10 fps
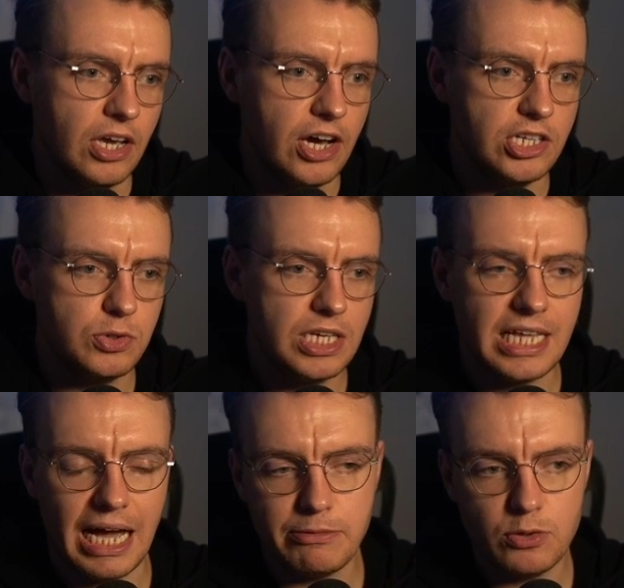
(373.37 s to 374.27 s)
And you'll see
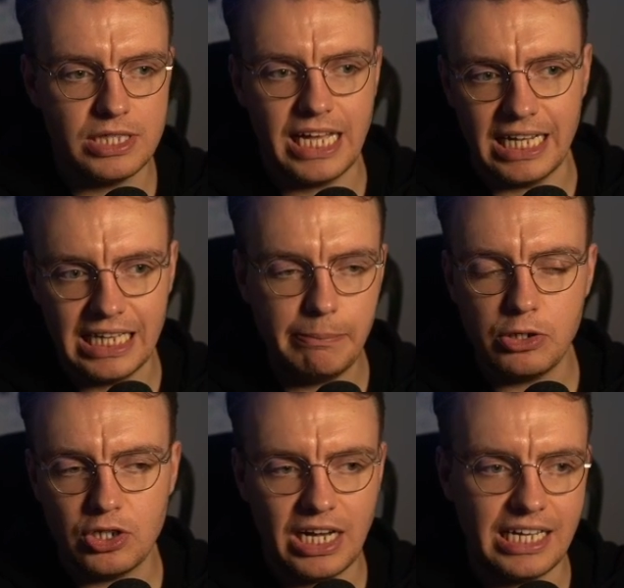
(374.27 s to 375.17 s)
that I'm using that
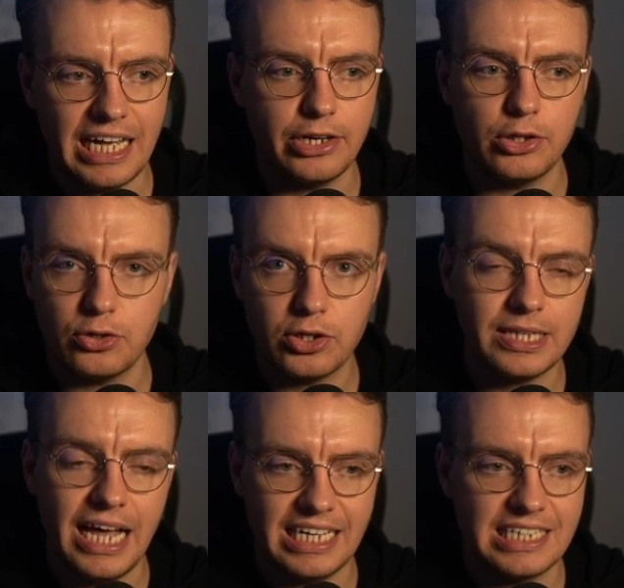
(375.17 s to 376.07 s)
Lambda handler
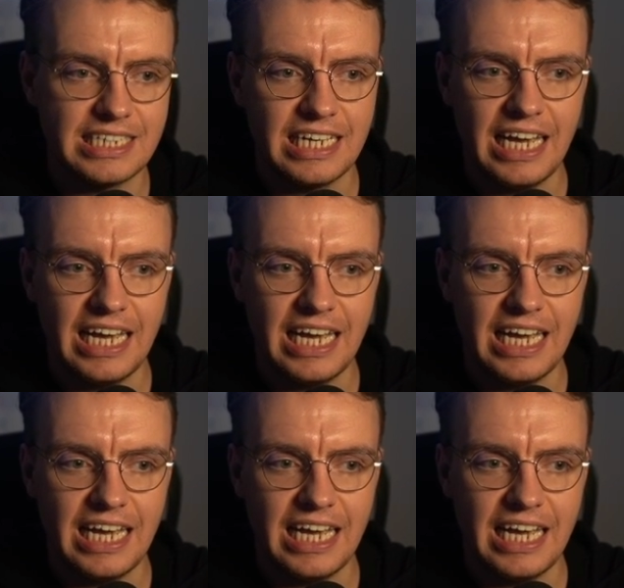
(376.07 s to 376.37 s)
class